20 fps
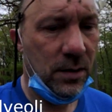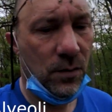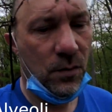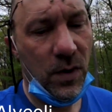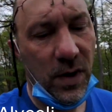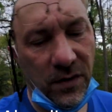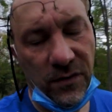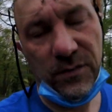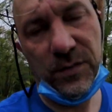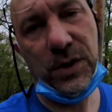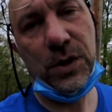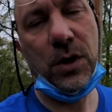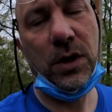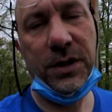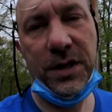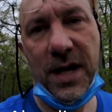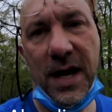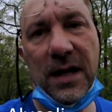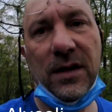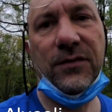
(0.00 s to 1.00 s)
One of them is
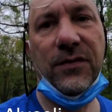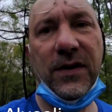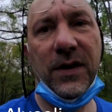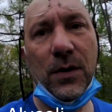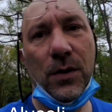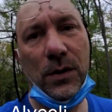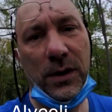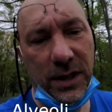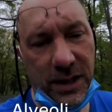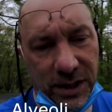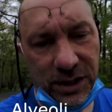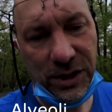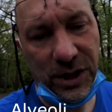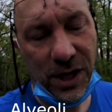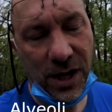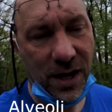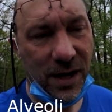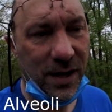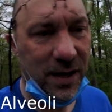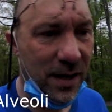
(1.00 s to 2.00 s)
called an
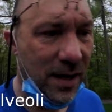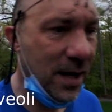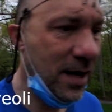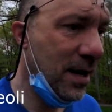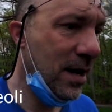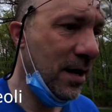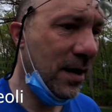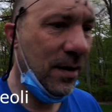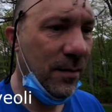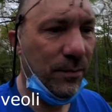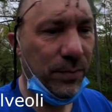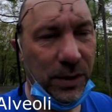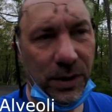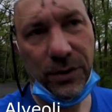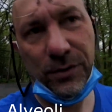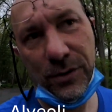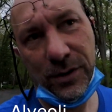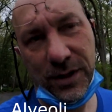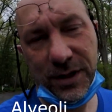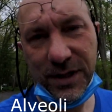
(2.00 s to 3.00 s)
alveolus.
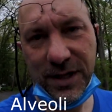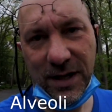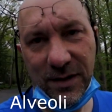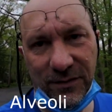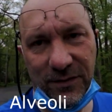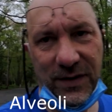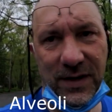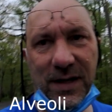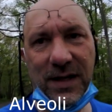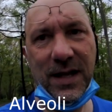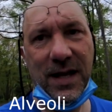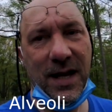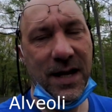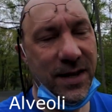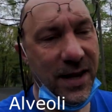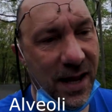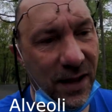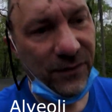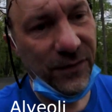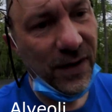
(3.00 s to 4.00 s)
Plural is alveoli.
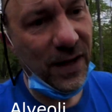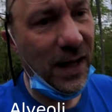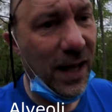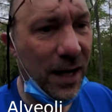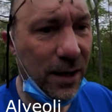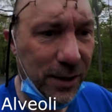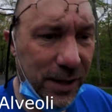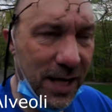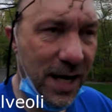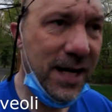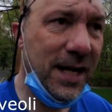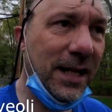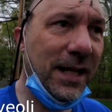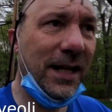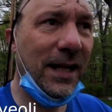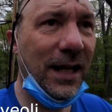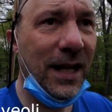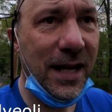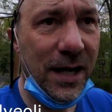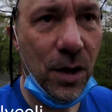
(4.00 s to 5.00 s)
The alveoli are tiny
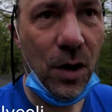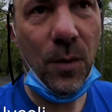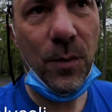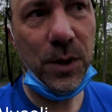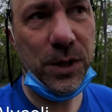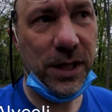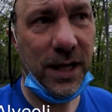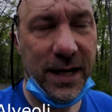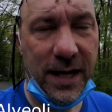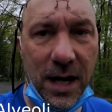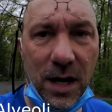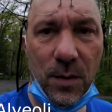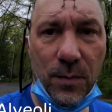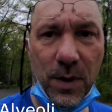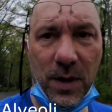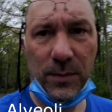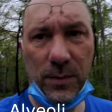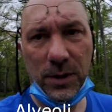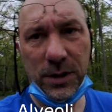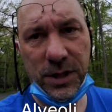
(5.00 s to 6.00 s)
little, almost like air
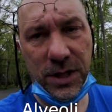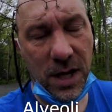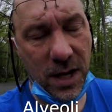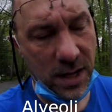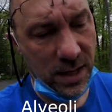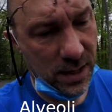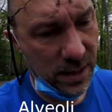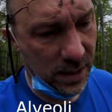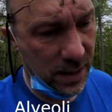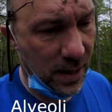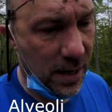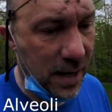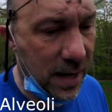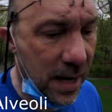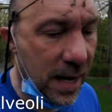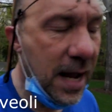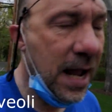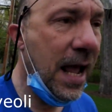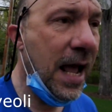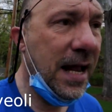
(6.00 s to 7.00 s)
bubbles.
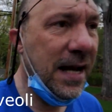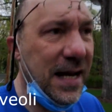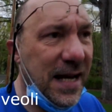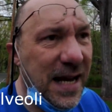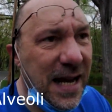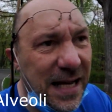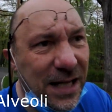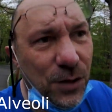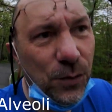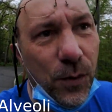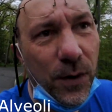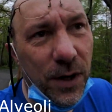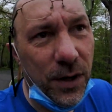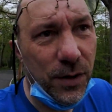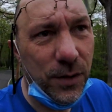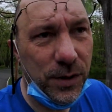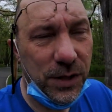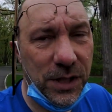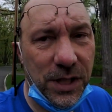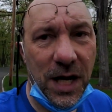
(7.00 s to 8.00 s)
And each one of
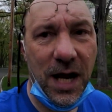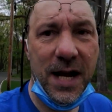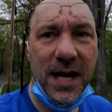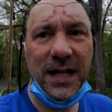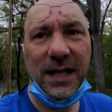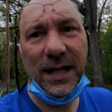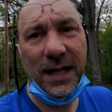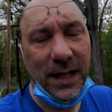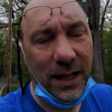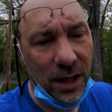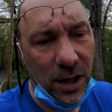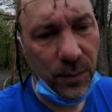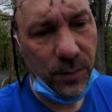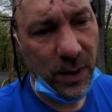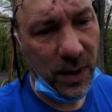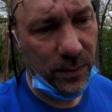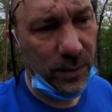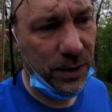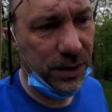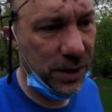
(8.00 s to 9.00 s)
those tiny little air
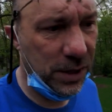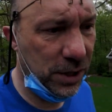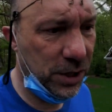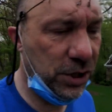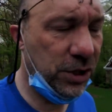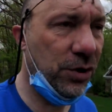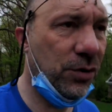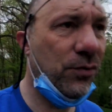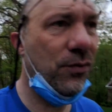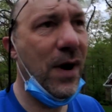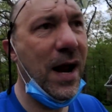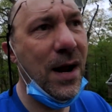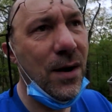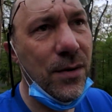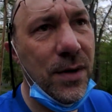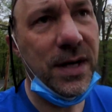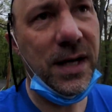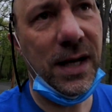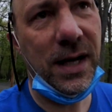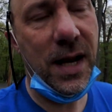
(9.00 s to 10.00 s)
bubbles is
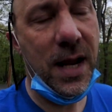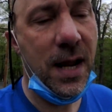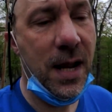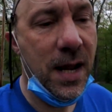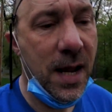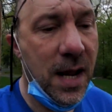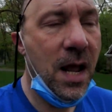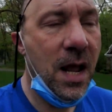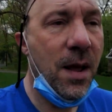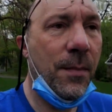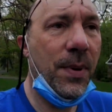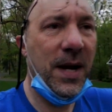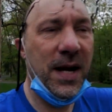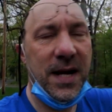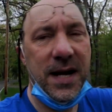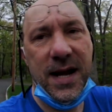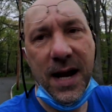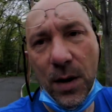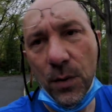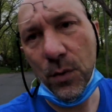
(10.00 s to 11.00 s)
surrounded by
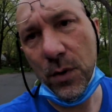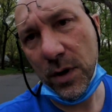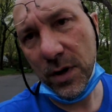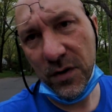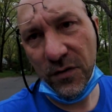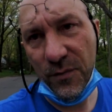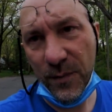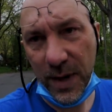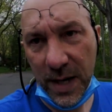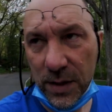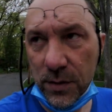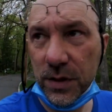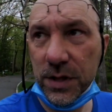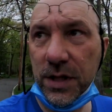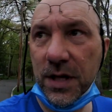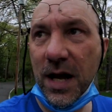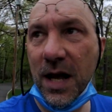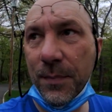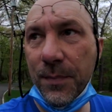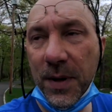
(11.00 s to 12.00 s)
a network of
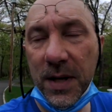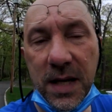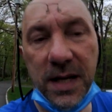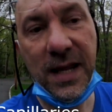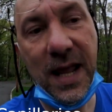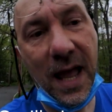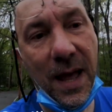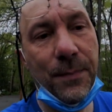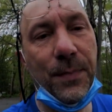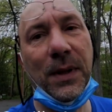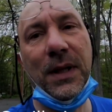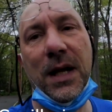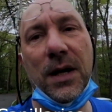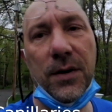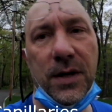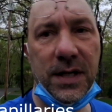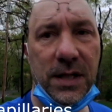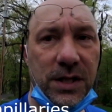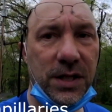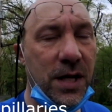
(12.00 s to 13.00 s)
microscopic
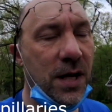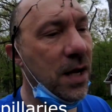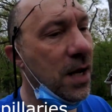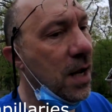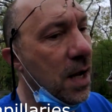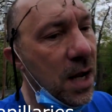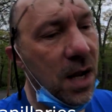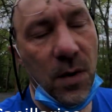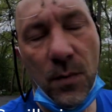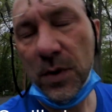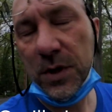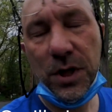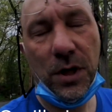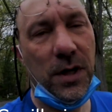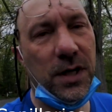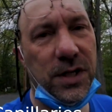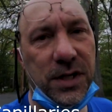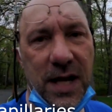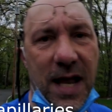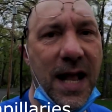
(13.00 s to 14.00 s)
capillaries, which
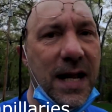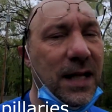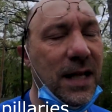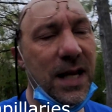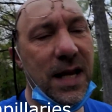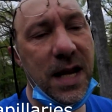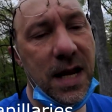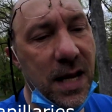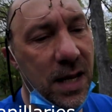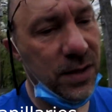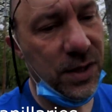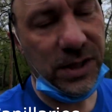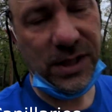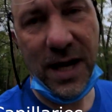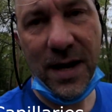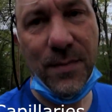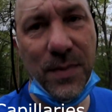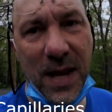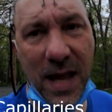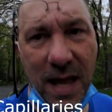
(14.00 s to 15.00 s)
are exactly the
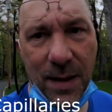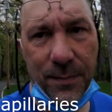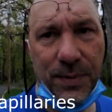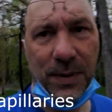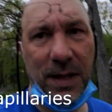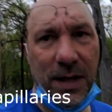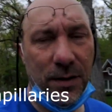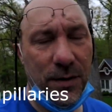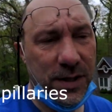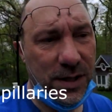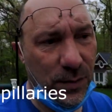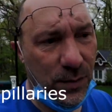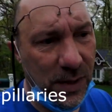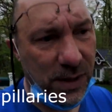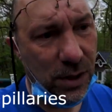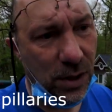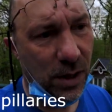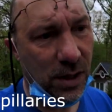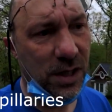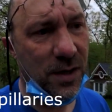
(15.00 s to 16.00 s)
same capillaries that we
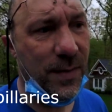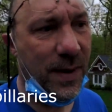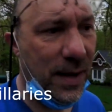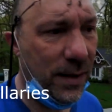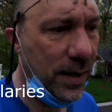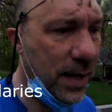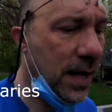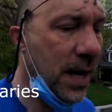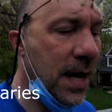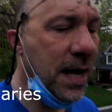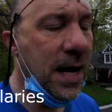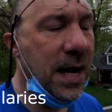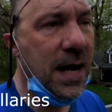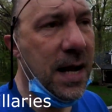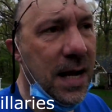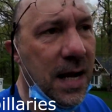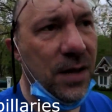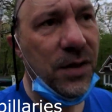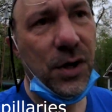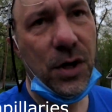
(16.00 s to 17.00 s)
talked about
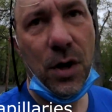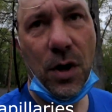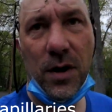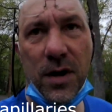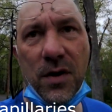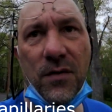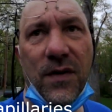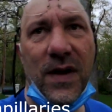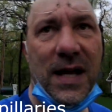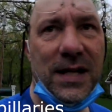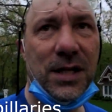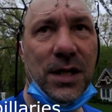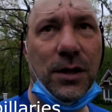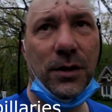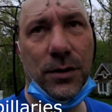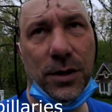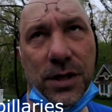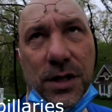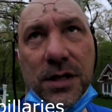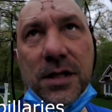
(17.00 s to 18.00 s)
in the
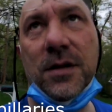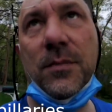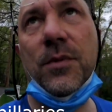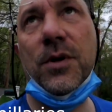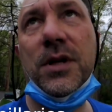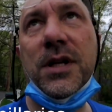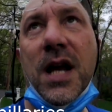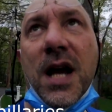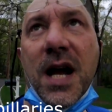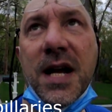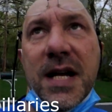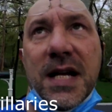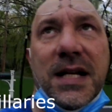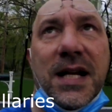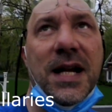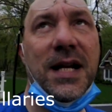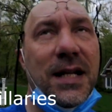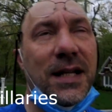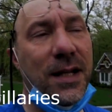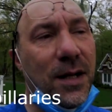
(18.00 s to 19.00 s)
cardiovascular system. They're tiny,
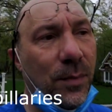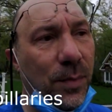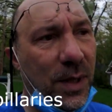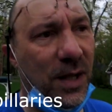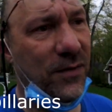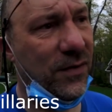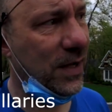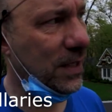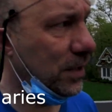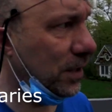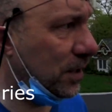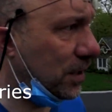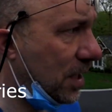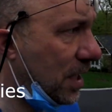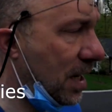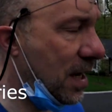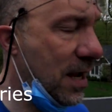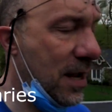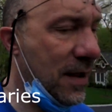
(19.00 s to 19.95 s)
tiny little blood vessels.